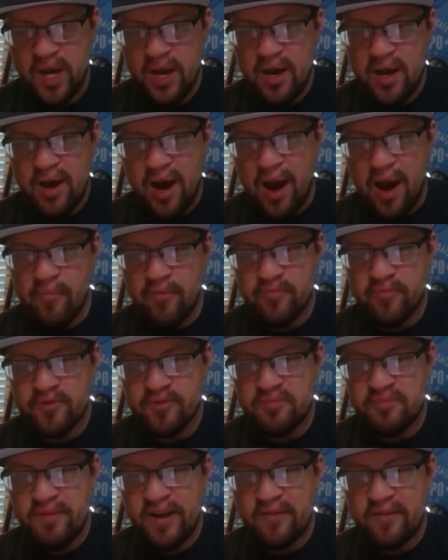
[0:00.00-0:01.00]
I would
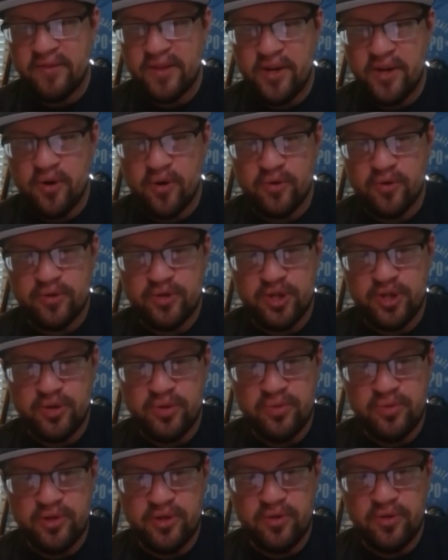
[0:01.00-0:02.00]
respectfully urge
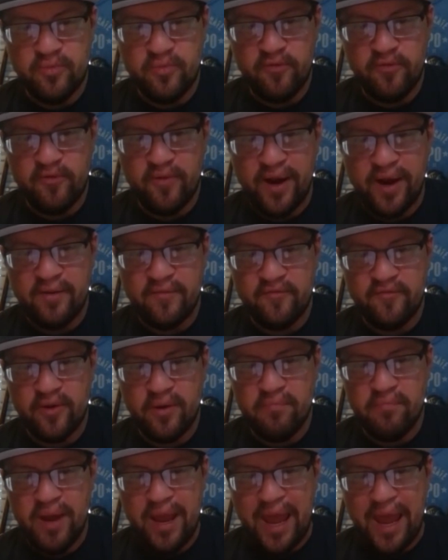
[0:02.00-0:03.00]
you to refrain
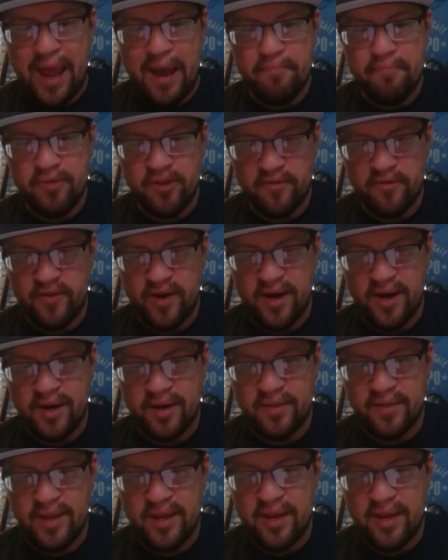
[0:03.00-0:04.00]
from
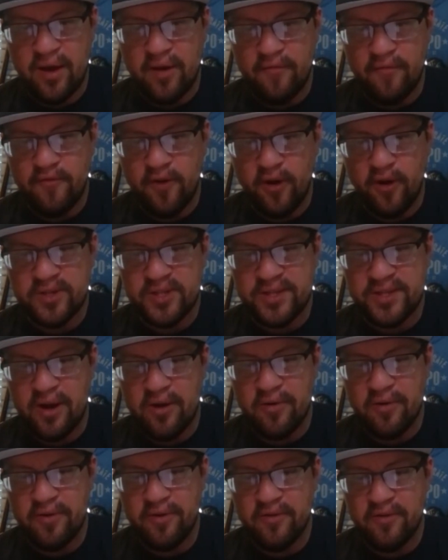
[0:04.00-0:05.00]
amplifying the false
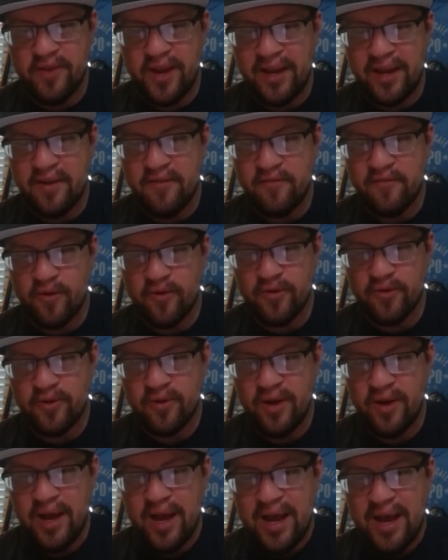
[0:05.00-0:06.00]
narrative any
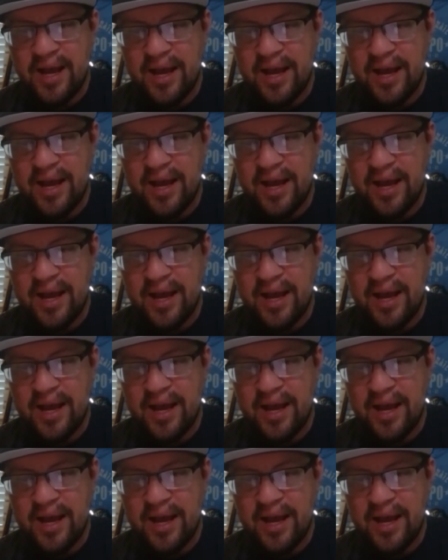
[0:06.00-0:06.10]
further,